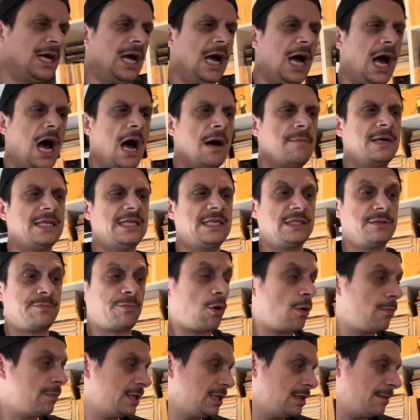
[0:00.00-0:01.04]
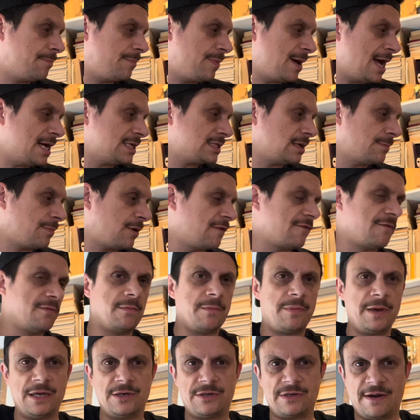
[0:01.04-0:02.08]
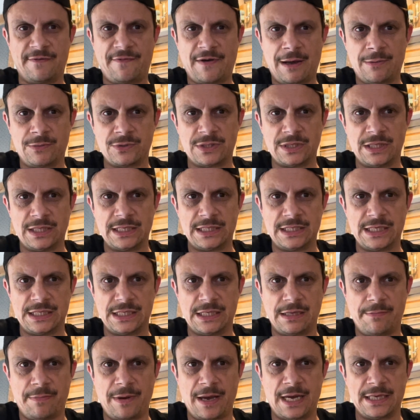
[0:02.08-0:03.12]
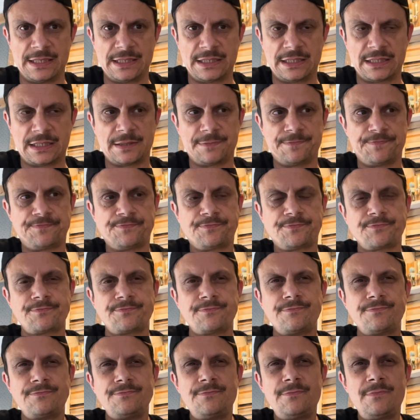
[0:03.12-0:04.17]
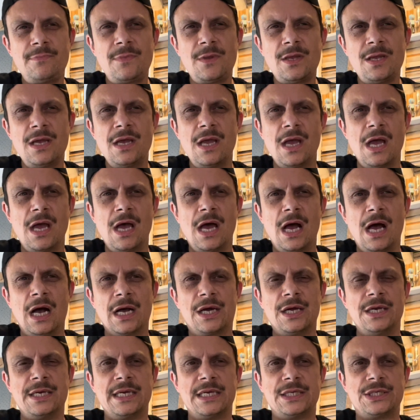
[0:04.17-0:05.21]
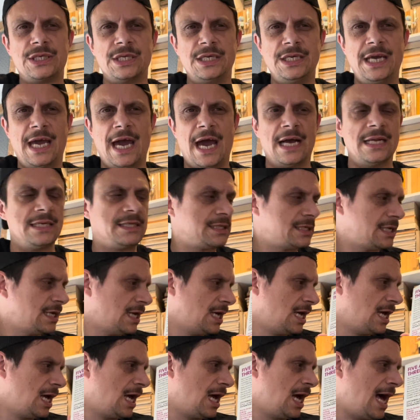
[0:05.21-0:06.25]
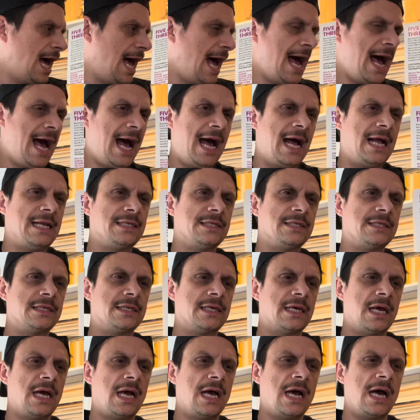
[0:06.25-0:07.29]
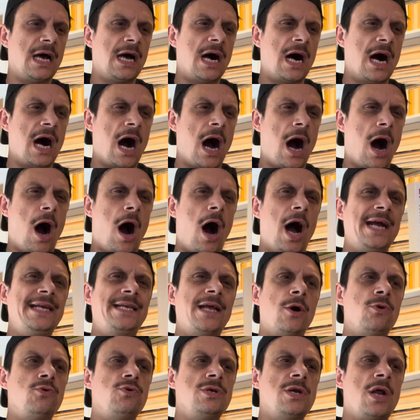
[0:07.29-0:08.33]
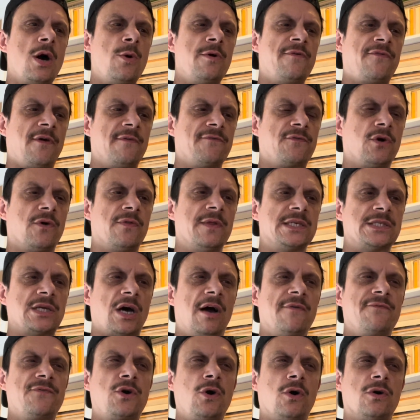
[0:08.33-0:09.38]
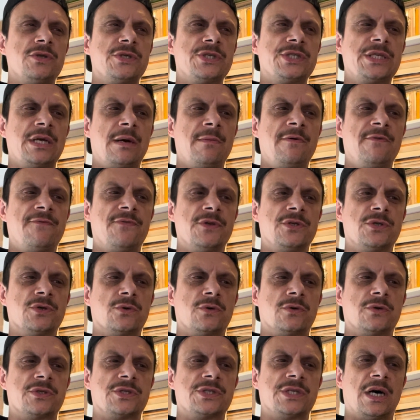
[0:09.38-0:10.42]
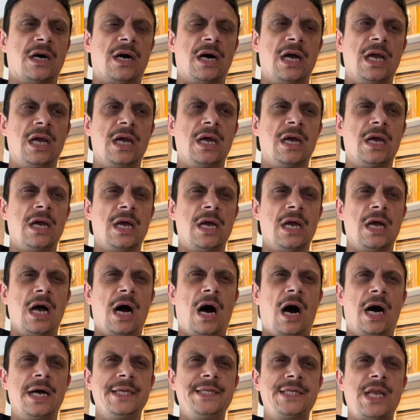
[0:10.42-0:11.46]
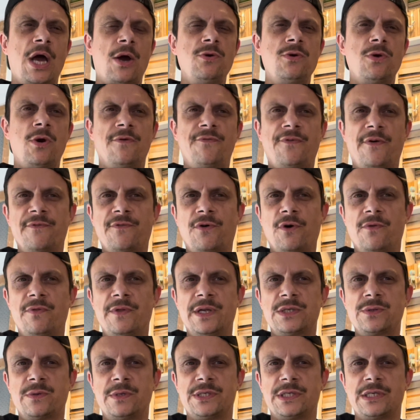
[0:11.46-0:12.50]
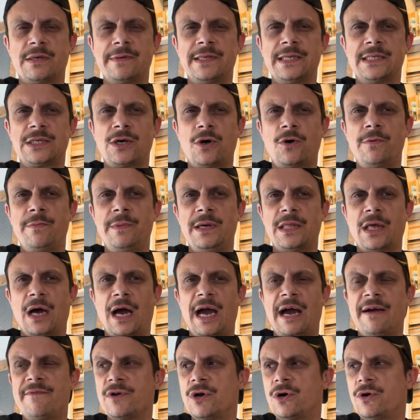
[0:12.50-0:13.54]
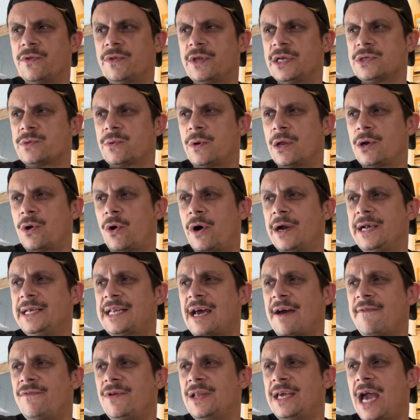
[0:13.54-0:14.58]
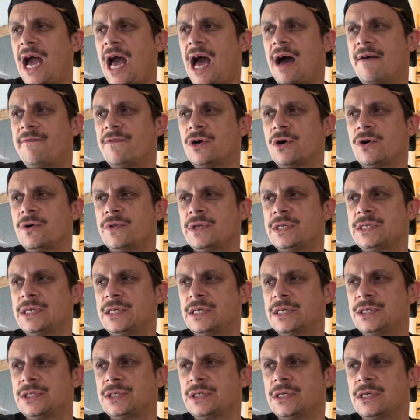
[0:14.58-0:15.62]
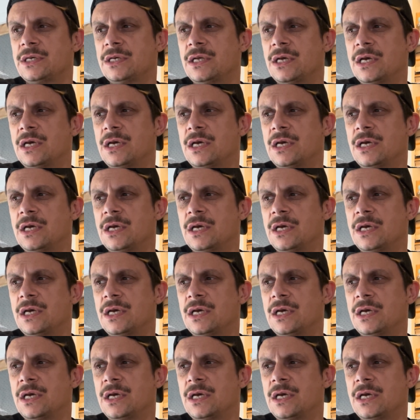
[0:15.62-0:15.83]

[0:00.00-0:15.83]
And this is probably the best, apart from Peter F. Hamilton, this is the best condition yet. And I don't know if I've got this. I've got some of the Dorsai. I don't know if I've got this one. Something told me that I haven't got this one, or I definitely haven't got this edition.